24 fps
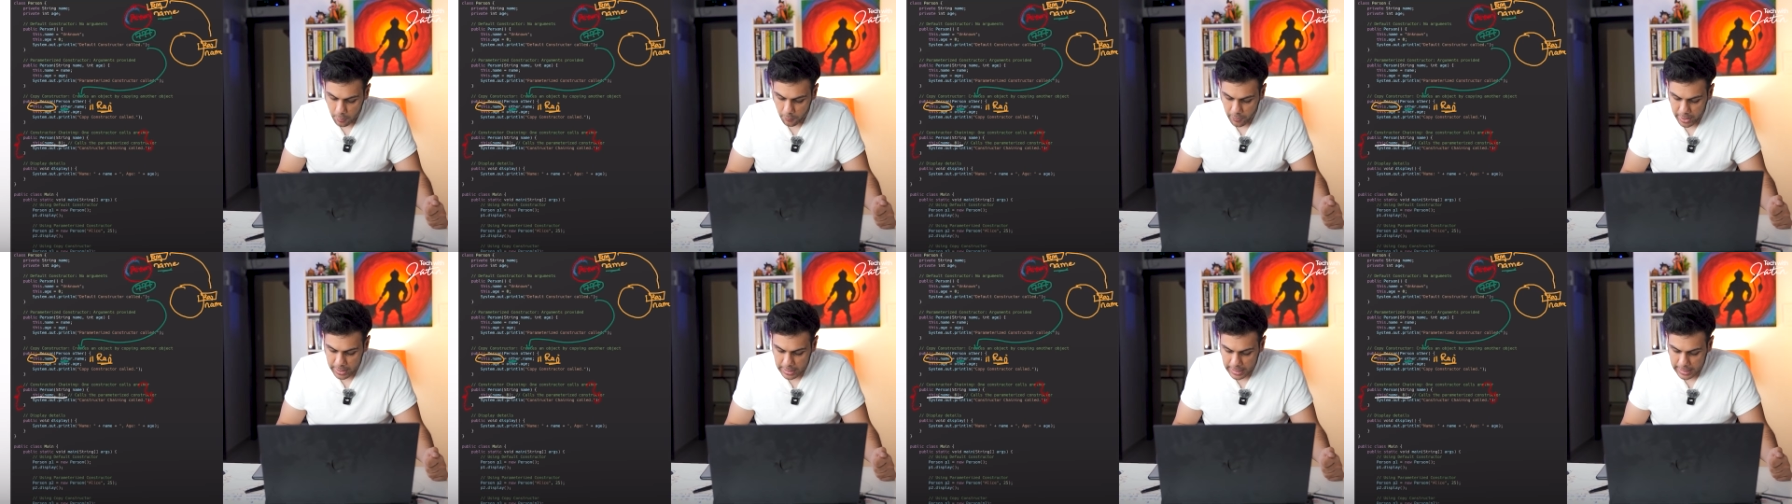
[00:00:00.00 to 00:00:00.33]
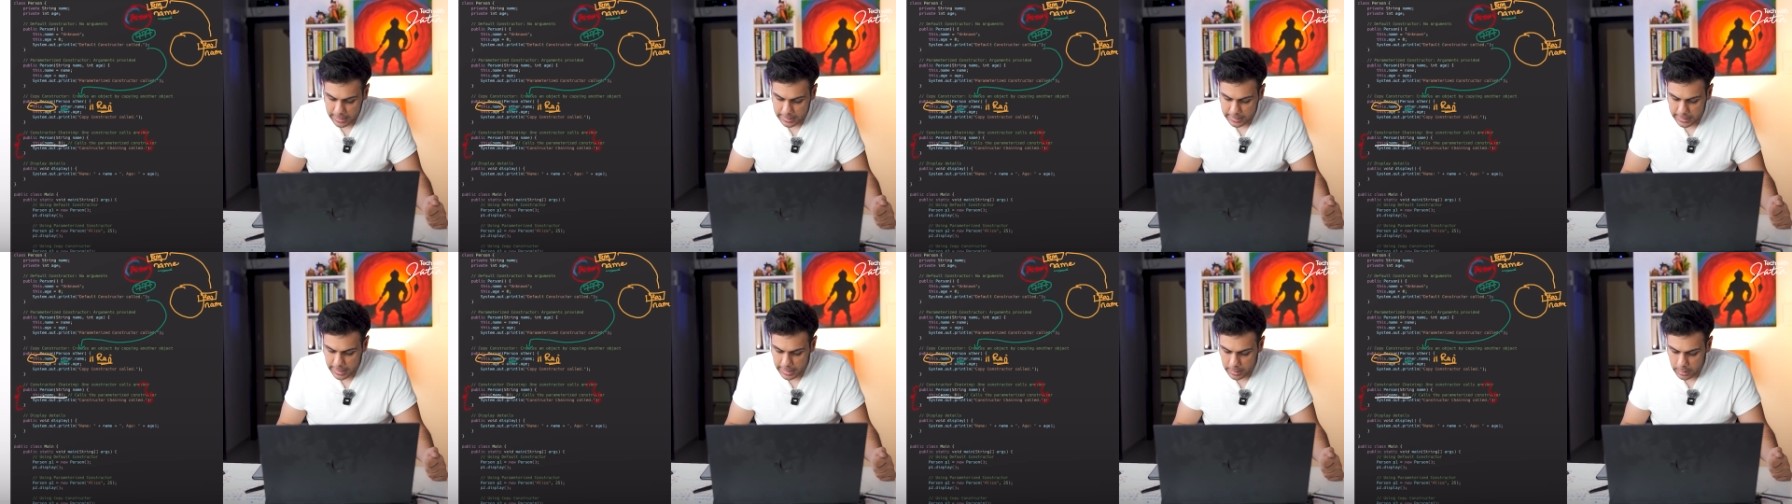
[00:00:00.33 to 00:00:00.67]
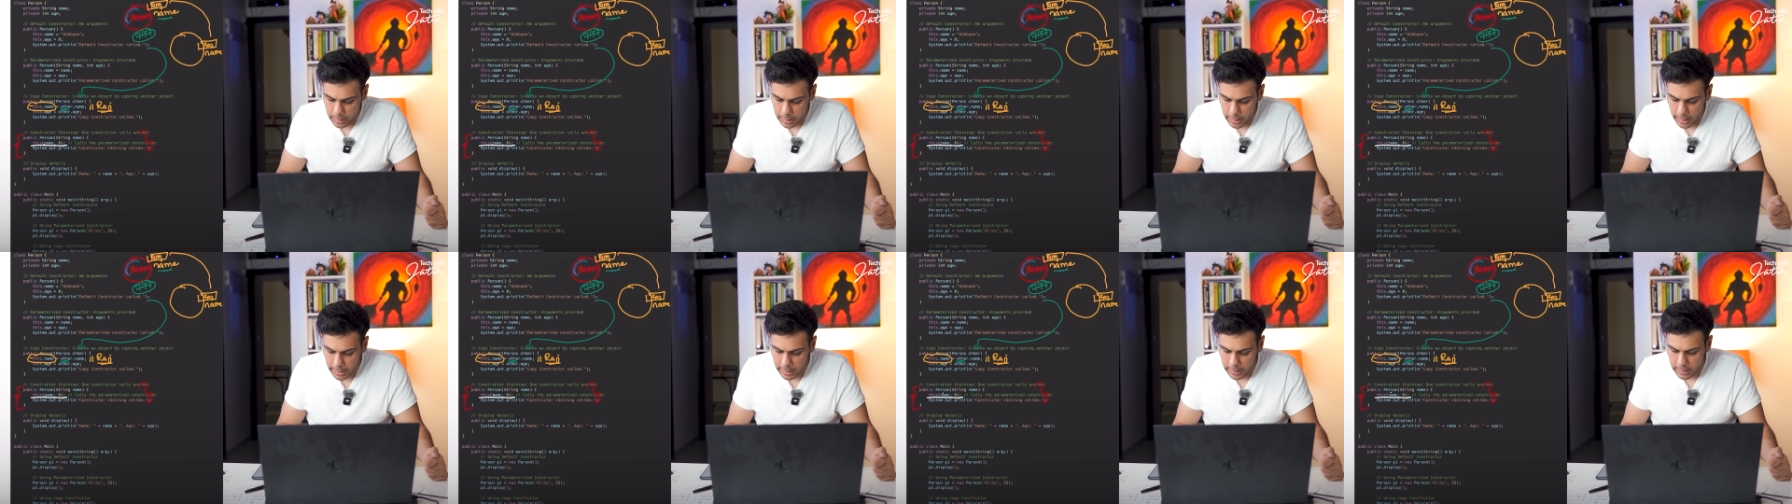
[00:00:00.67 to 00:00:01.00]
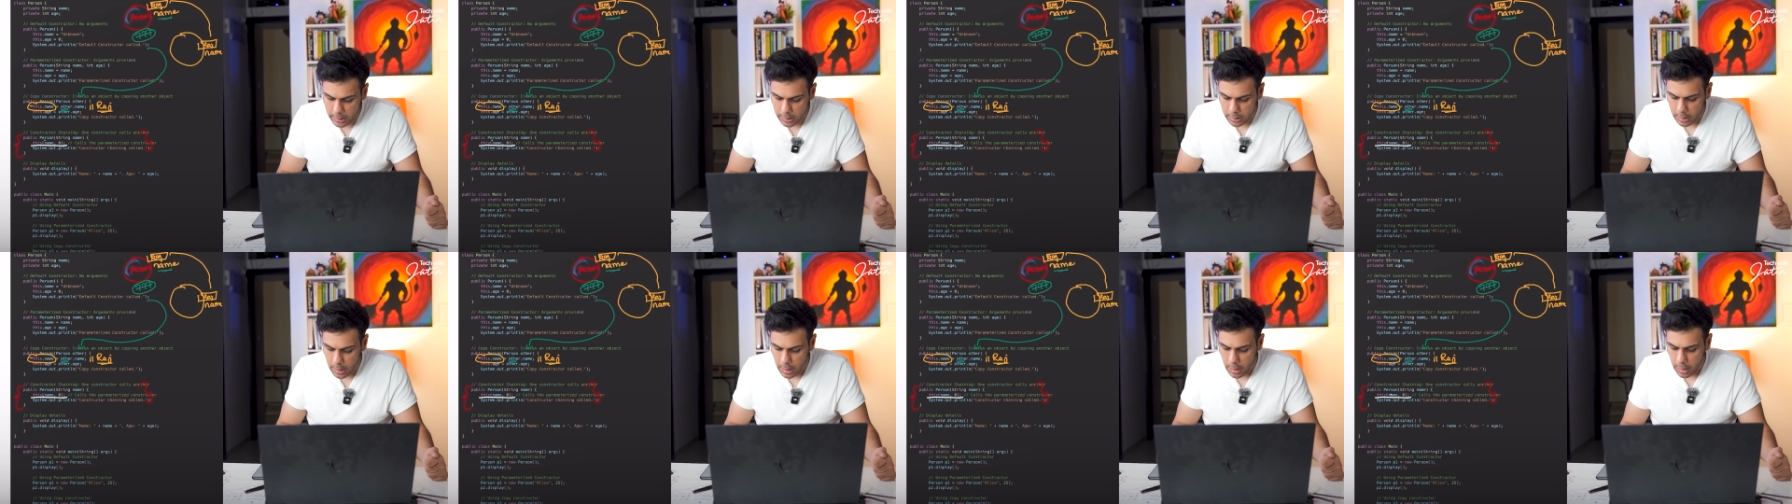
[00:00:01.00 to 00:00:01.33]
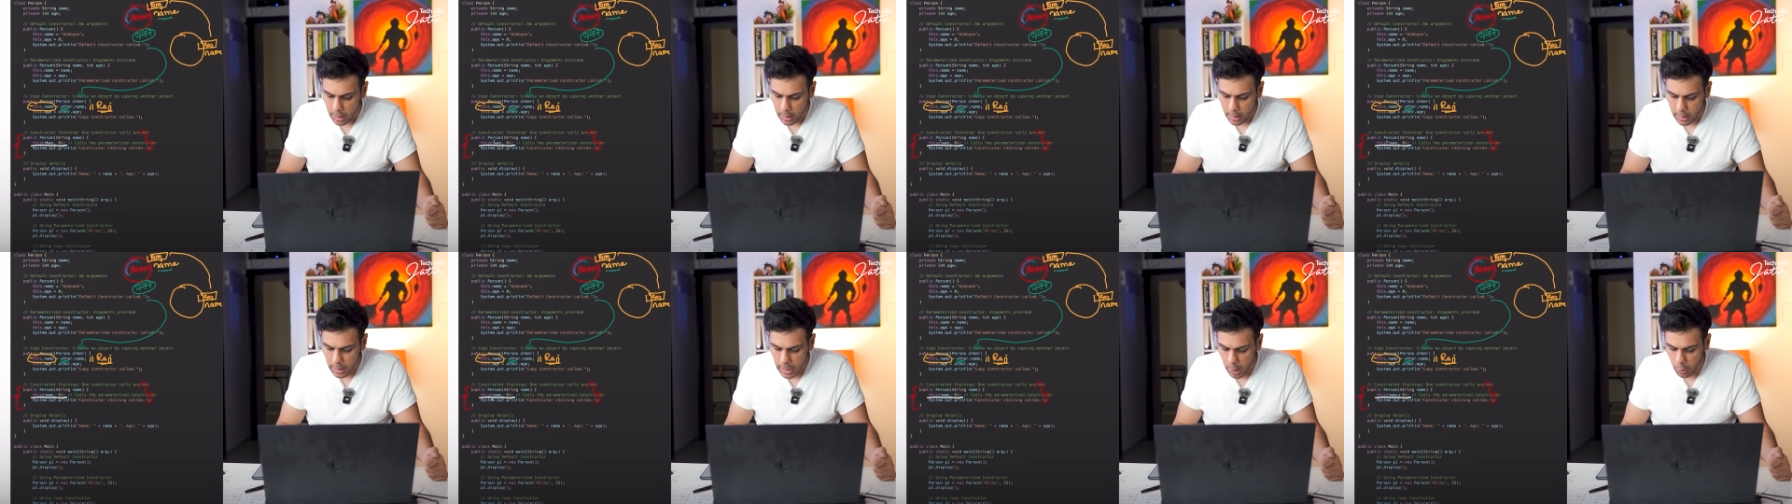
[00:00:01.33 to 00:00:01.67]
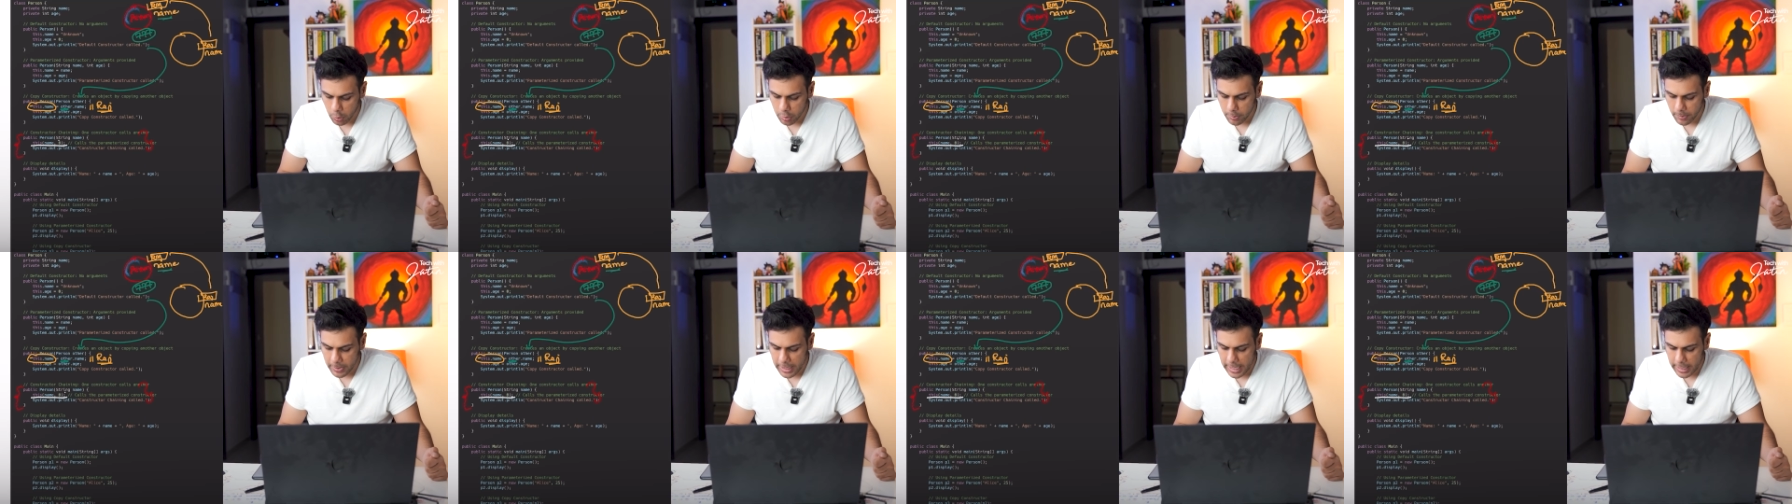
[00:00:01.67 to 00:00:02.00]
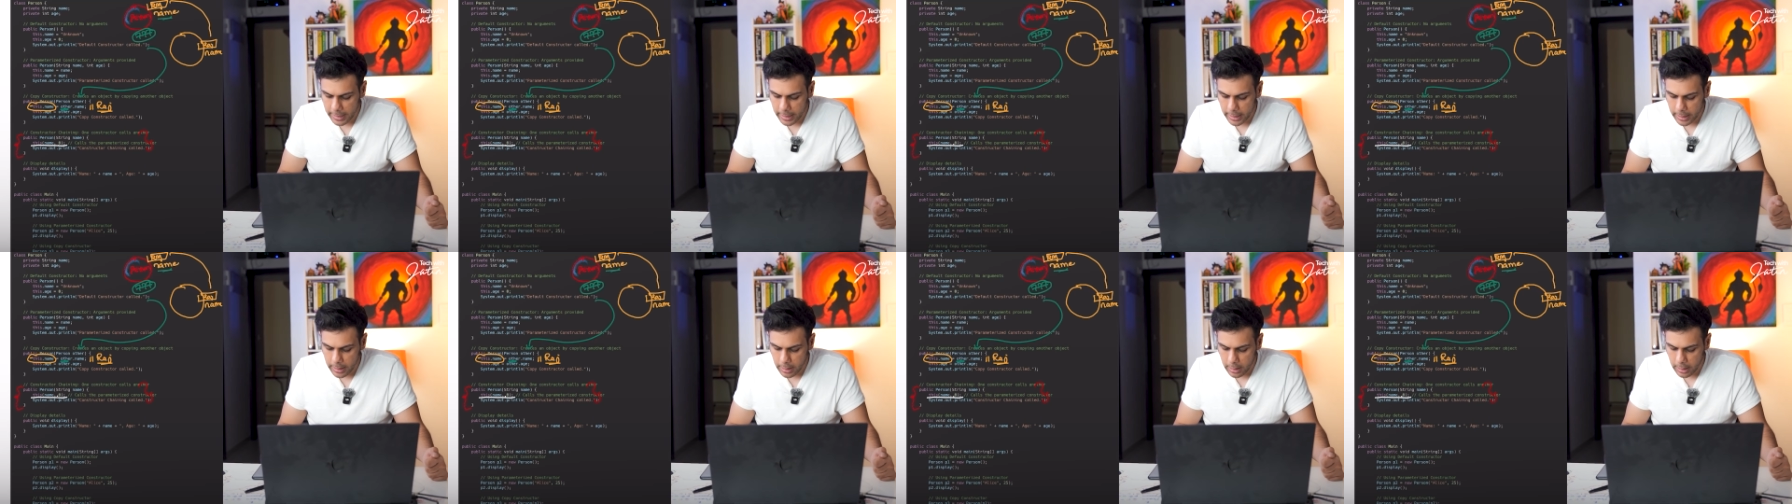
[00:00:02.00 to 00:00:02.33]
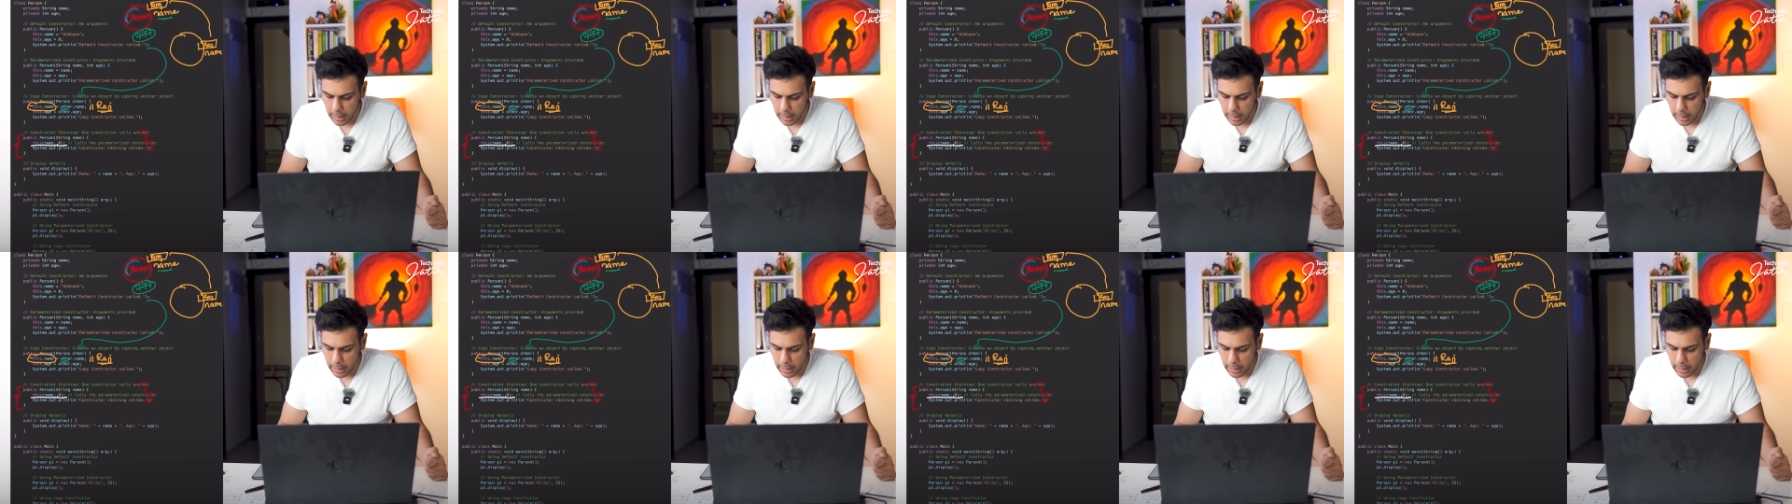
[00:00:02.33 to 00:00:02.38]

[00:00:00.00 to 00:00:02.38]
When I say this round bracket